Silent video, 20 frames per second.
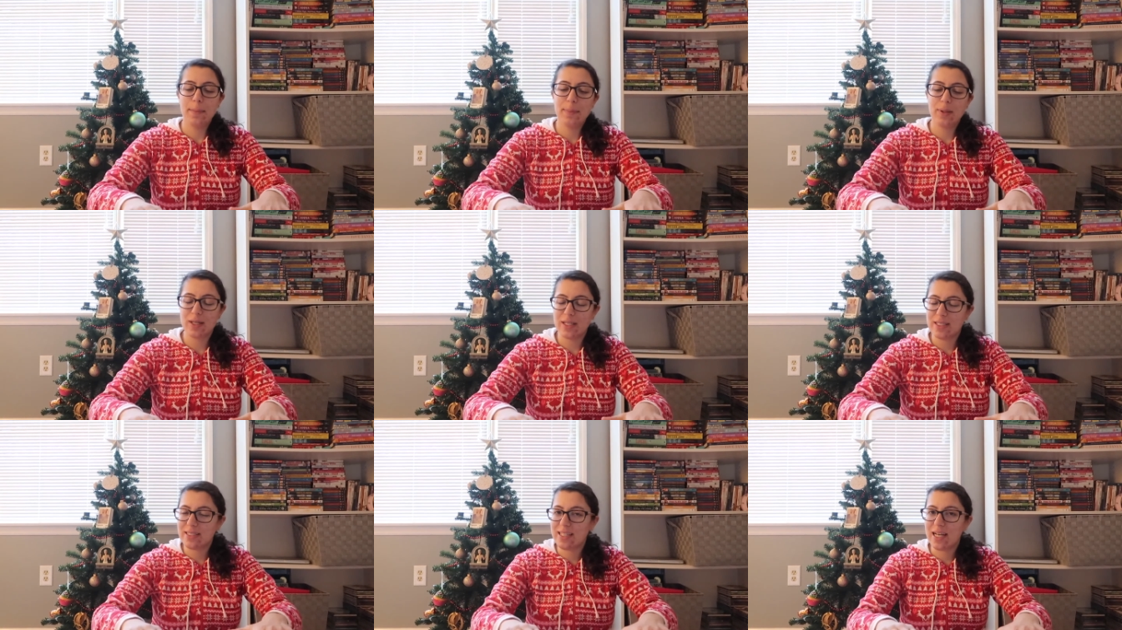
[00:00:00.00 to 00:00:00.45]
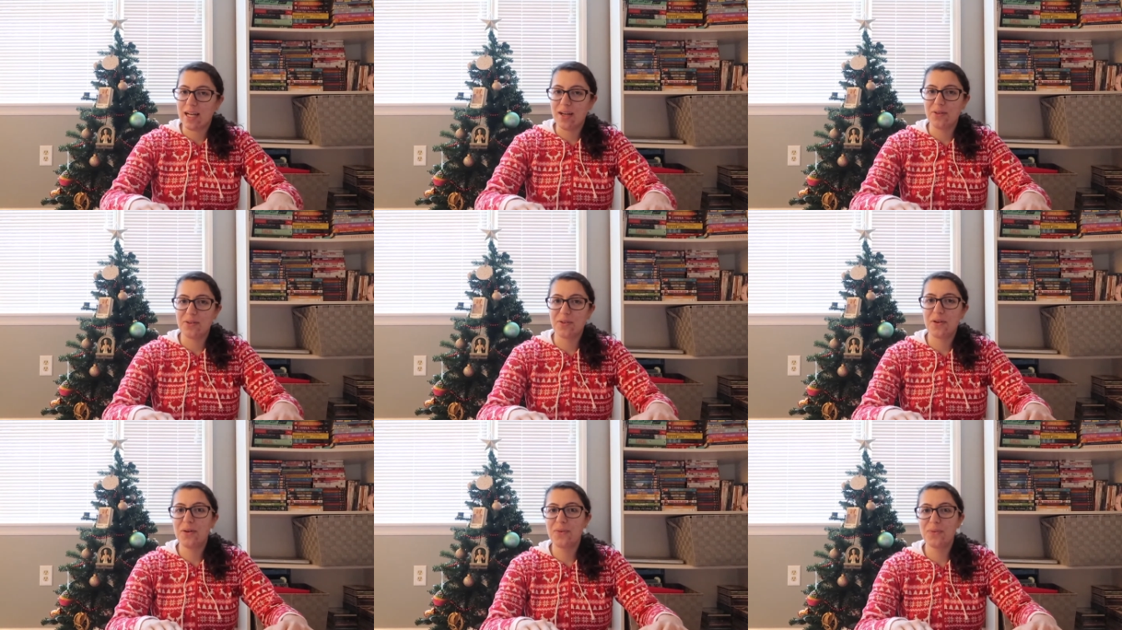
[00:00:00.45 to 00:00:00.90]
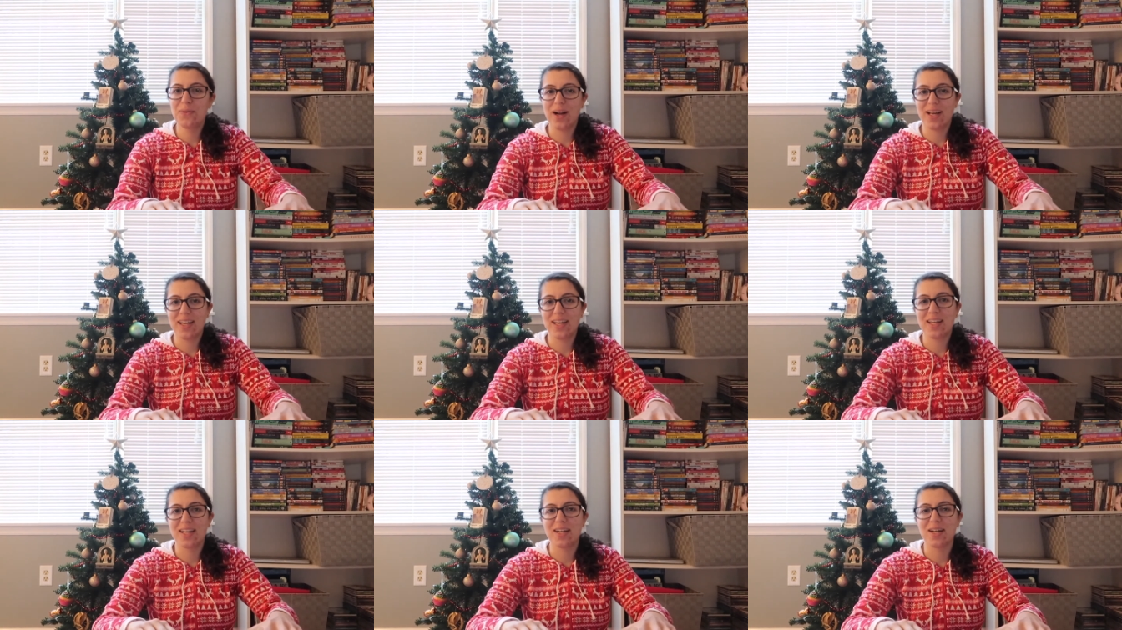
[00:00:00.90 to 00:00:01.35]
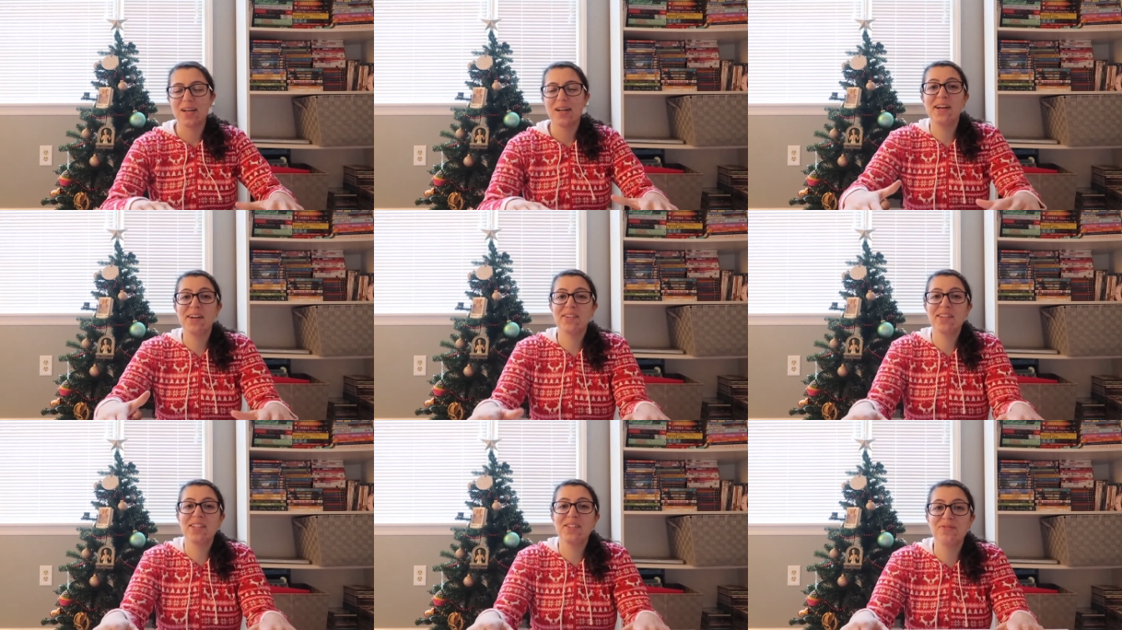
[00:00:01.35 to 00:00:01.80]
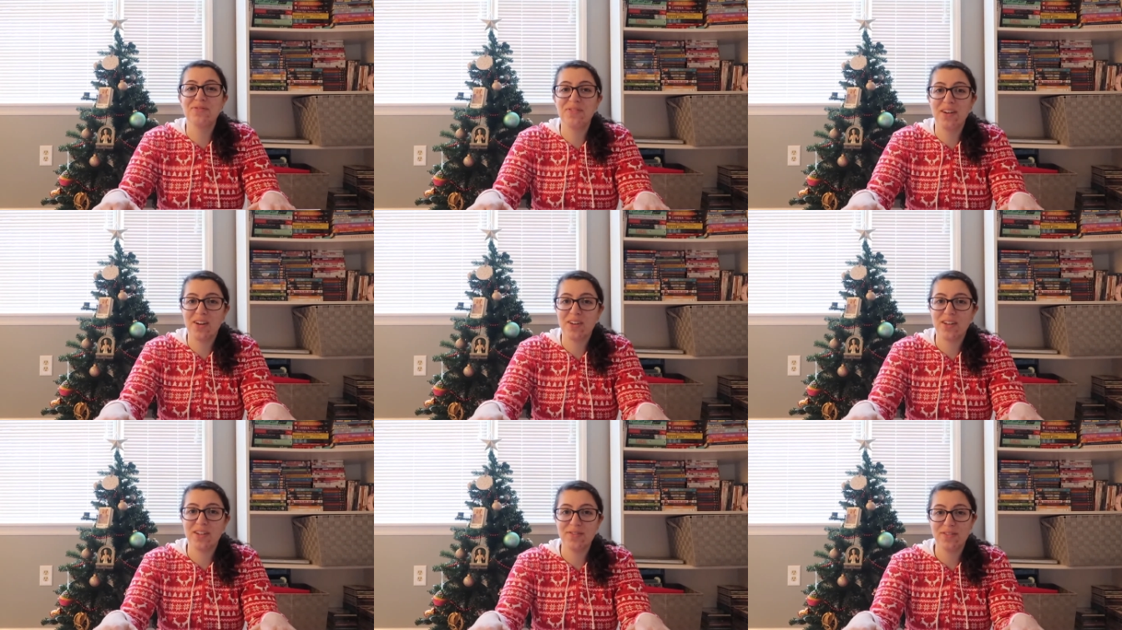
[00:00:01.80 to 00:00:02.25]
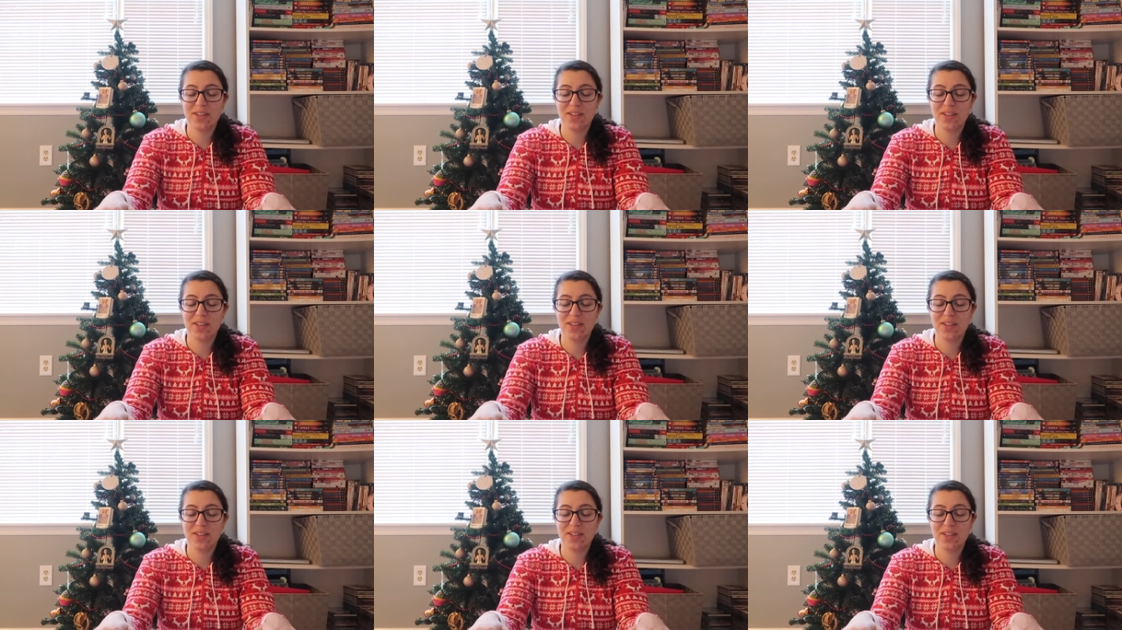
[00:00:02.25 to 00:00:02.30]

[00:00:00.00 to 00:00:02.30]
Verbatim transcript: put it down right here. Very, very,